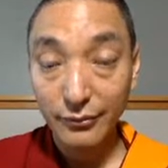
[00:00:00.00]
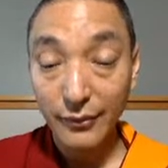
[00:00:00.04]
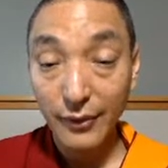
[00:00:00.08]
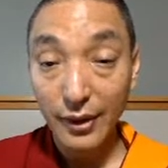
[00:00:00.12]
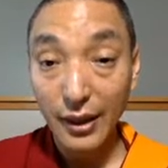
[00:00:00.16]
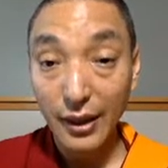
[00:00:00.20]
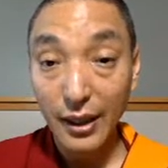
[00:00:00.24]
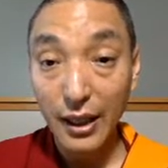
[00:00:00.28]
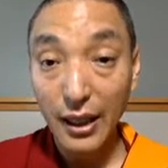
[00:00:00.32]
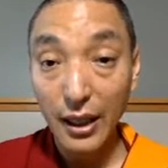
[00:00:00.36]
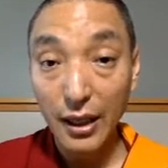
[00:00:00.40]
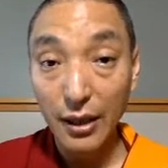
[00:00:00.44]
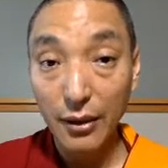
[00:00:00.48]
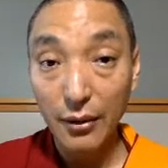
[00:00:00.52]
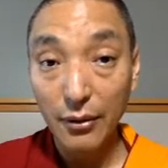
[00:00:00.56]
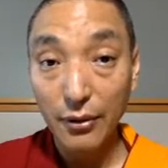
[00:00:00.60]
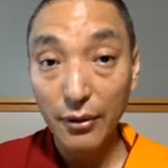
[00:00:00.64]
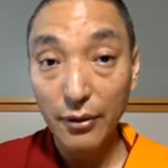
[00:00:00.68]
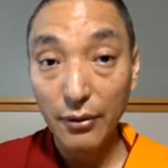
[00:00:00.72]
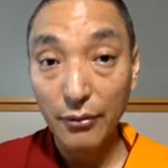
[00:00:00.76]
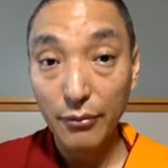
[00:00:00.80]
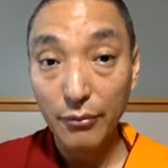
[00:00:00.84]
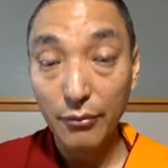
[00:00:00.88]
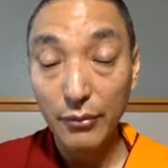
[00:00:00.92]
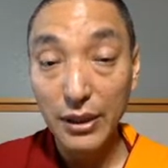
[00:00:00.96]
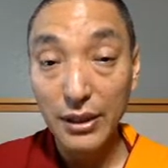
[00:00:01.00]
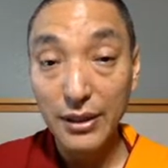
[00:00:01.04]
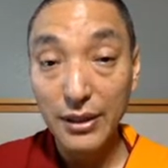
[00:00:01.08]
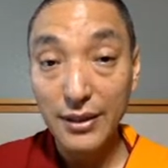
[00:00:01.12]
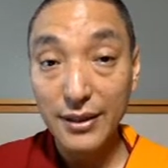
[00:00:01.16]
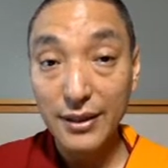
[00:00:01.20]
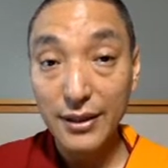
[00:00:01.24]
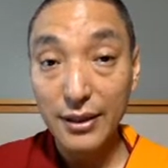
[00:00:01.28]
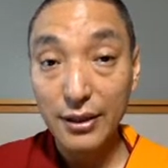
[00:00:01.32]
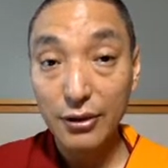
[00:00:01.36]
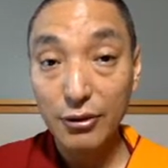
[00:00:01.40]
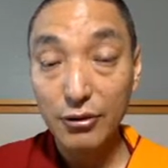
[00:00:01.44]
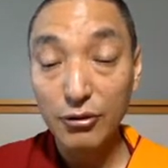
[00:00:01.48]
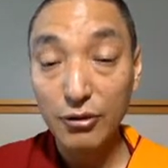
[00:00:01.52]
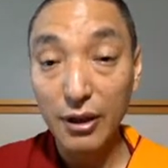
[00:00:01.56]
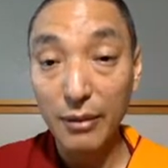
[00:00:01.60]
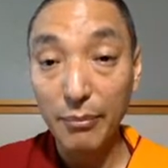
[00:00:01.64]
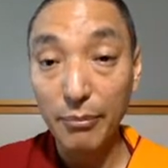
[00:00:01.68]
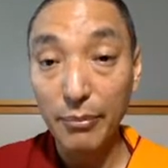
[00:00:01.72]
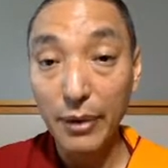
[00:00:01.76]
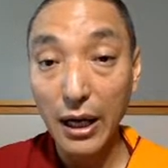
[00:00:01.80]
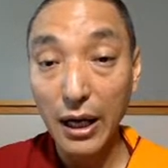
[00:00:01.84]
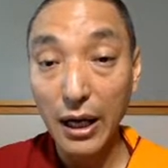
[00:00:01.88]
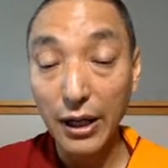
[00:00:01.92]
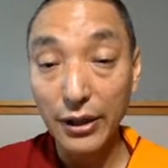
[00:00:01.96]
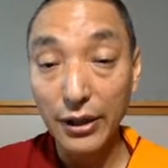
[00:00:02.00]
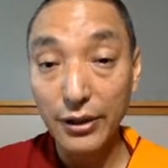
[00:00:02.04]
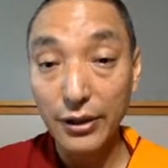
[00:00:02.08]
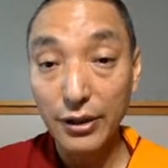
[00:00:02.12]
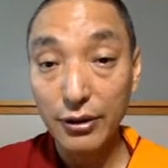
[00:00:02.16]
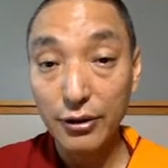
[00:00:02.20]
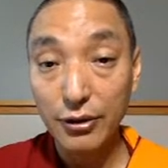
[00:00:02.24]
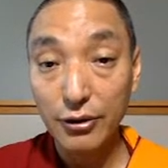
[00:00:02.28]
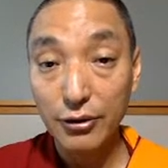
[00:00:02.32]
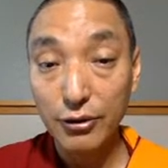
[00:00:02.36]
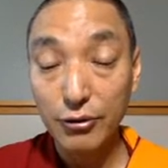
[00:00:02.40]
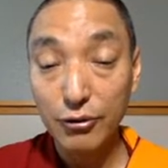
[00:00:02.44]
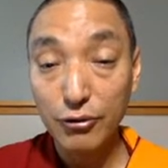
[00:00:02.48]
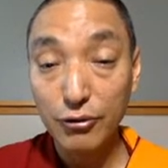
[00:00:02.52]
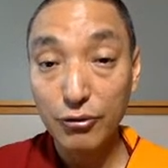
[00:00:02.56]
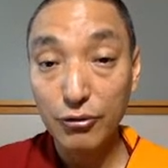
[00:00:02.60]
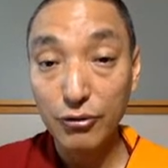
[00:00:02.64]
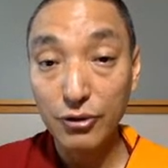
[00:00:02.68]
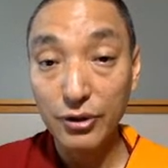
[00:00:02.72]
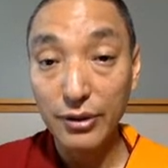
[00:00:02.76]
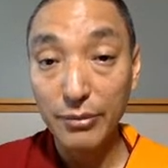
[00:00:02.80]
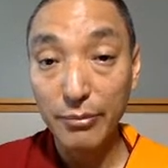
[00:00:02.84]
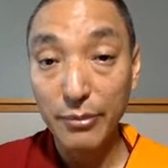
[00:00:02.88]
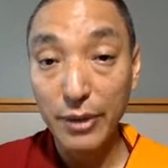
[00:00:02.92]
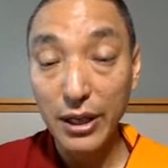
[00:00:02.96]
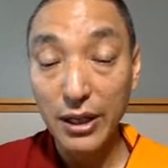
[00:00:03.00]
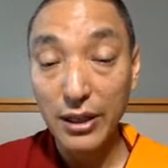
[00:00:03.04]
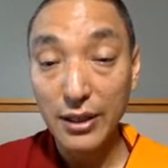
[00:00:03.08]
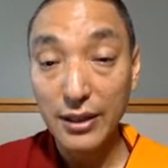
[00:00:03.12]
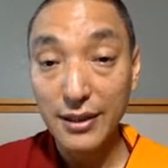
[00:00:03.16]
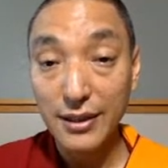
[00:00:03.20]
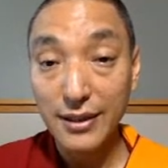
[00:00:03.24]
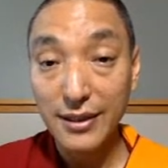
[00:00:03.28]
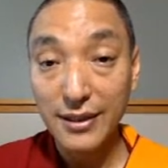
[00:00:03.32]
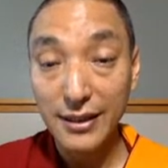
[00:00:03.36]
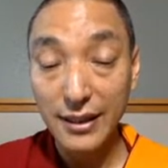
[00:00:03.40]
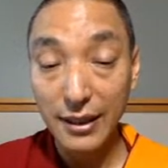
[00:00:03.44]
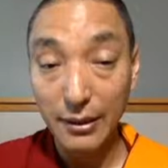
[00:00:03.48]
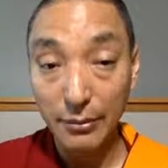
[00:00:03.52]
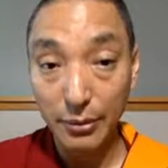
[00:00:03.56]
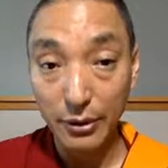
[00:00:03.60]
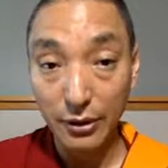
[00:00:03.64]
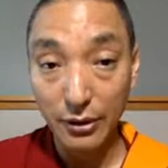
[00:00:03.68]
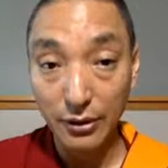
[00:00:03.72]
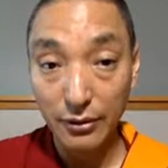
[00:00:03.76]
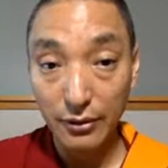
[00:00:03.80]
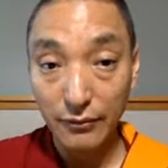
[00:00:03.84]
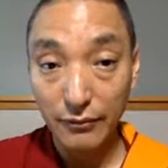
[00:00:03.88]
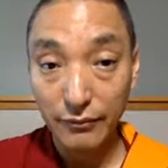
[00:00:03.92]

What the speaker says: Ne means to abide, to remain stable.